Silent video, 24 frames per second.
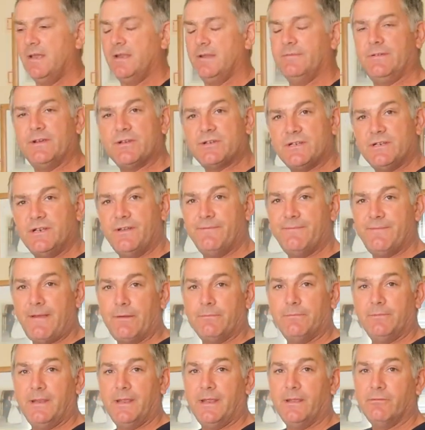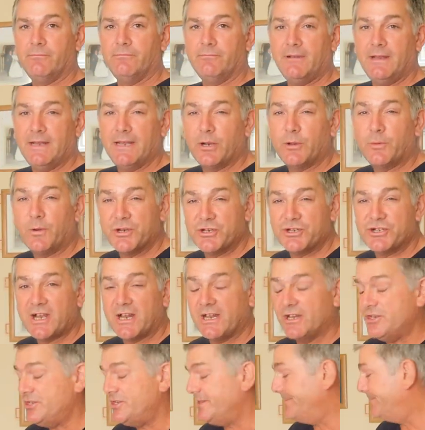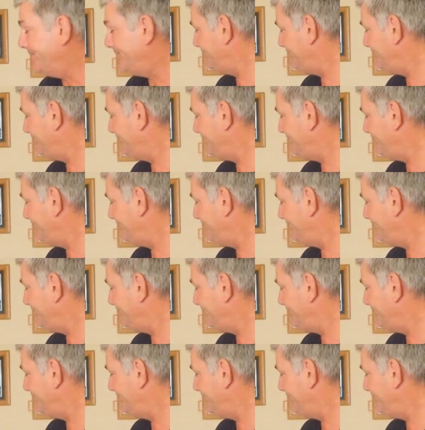I've actually found it really quite challenging.